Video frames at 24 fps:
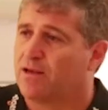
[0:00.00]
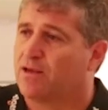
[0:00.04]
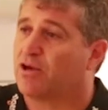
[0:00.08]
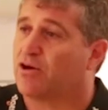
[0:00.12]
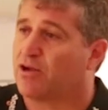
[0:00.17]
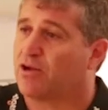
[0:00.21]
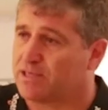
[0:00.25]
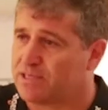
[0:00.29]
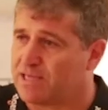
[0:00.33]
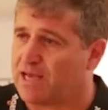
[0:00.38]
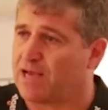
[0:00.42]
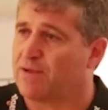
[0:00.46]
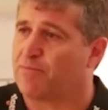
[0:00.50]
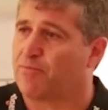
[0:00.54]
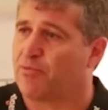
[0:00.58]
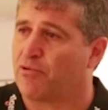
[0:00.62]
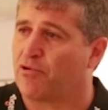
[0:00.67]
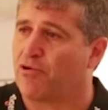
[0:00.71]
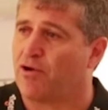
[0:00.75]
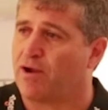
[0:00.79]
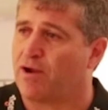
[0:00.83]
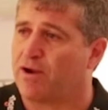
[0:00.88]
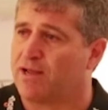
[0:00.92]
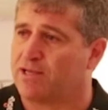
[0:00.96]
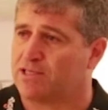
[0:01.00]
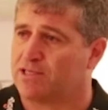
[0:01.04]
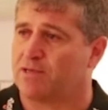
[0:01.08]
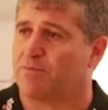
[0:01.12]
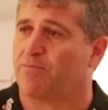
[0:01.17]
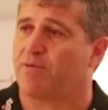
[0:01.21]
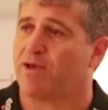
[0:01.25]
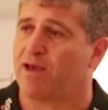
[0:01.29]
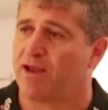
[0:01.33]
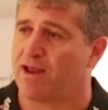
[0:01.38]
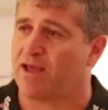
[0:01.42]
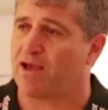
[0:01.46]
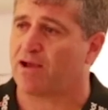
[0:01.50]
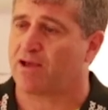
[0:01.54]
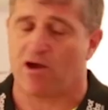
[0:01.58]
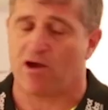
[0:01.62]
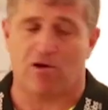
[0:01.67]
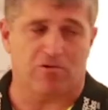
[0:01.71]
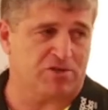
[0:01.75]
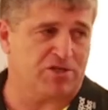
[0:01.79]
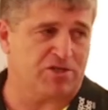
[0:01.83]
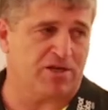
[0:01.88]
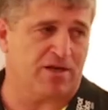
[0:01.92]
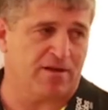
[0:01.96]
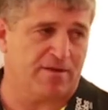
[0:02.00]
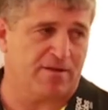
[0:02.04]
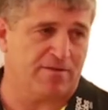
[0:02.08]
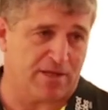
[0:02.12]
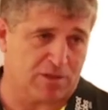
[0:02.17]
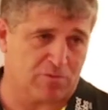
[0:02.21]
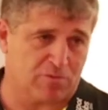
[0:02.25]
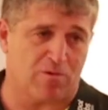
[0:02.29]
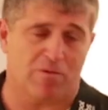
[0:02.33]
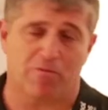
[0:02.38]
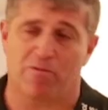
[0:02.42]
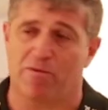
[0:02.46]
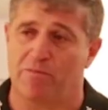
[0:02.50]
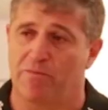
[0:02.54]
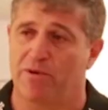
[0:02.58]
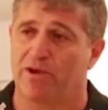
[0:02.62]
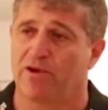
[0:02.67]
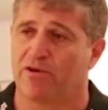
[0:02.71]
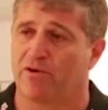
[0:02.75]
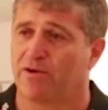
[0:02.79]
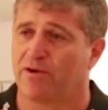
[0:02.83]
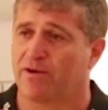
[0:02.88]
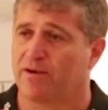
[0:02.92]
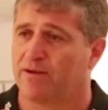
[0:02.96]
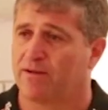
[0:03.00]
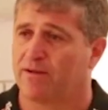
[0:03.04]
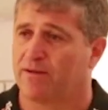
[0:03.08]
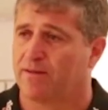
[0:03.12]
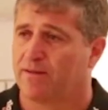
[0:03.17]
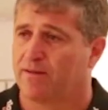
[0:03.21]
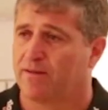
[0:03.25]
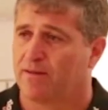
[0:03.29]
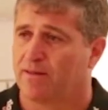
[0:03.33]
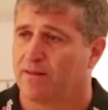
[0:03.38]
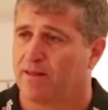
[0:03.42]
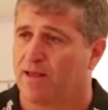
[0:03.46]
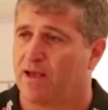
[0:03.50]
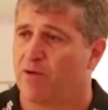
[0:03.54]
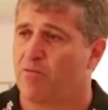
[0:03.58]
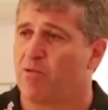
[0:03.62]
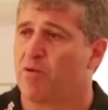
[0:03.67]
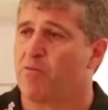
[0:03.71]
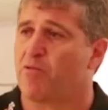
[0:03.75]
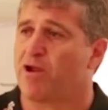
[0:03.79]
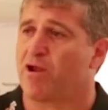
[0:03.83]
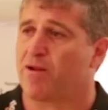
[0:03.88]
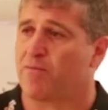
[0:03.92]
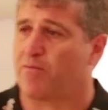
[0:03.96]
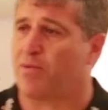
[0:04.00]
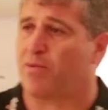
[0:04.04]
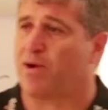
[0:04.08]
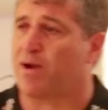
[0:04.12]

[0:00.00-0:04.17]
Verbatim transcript: you've got to take pride. It's about our culture, and that's what we're big on. And when we're out in